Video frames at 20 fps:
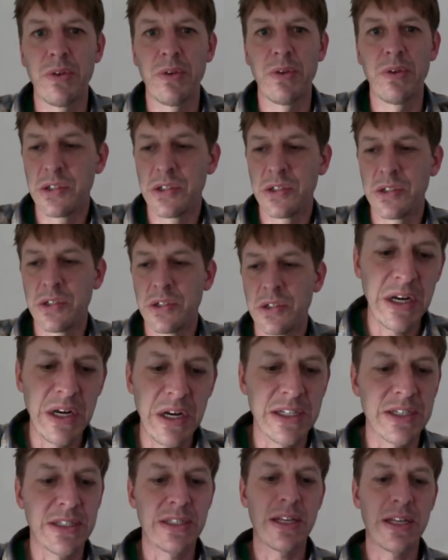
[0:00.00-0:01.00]
It'd be nice to
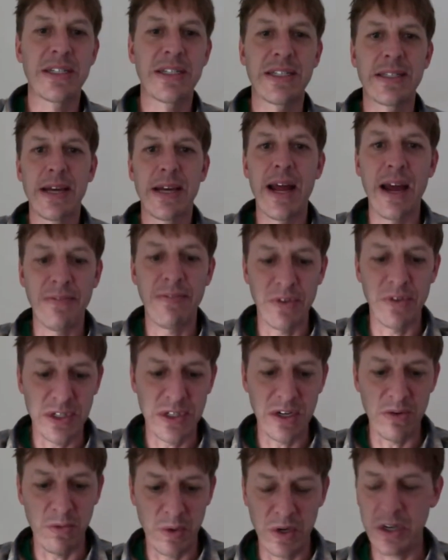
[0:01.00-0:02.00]
just kind of have you
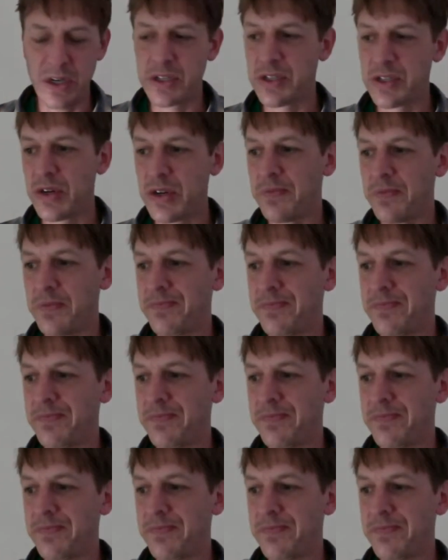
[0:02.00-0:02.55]
see it. So.